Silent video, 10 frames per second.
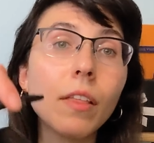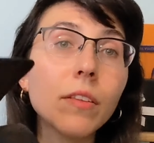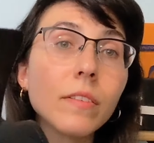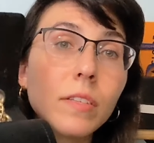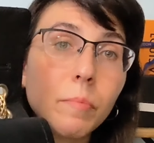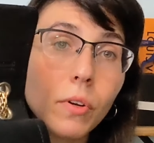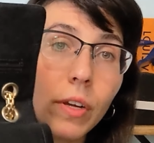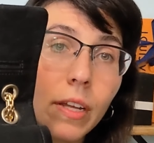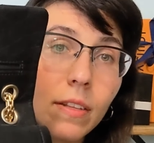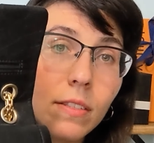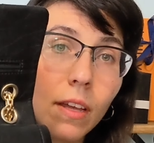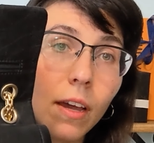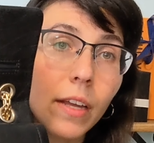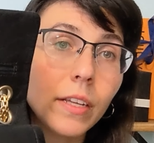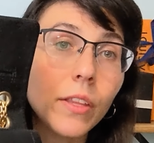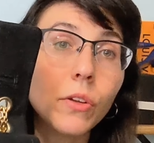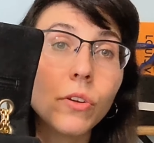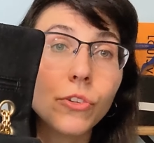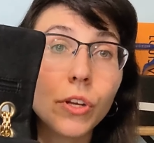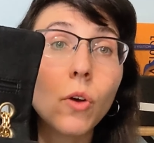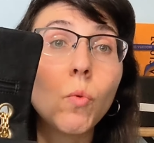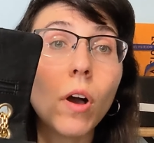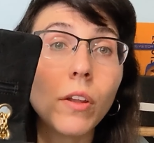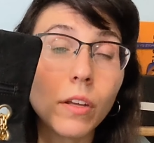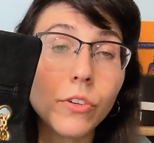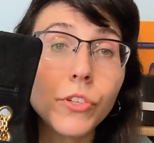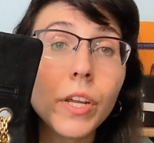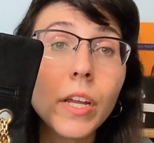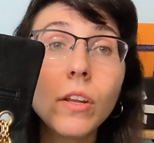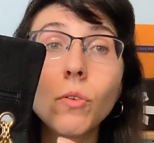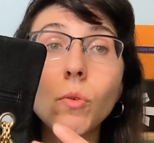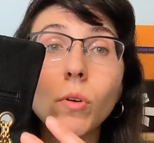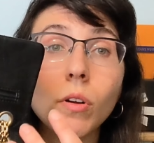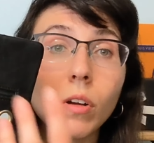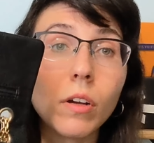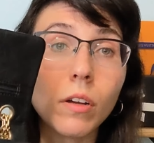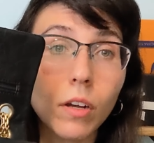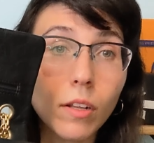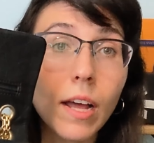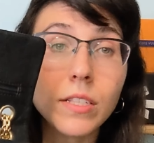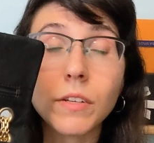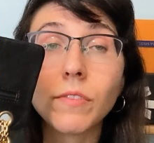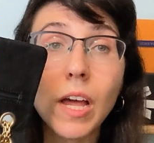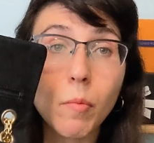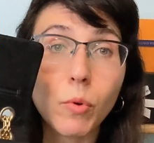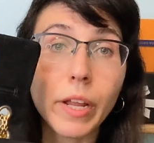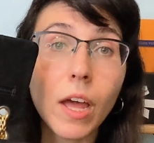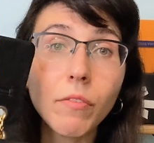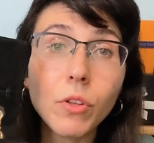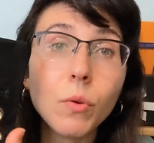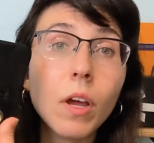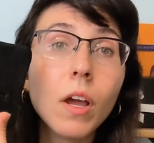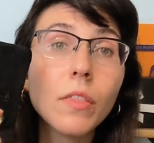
the zipper inside, either Chanel wallet on chain or a, a classic flap, what have you.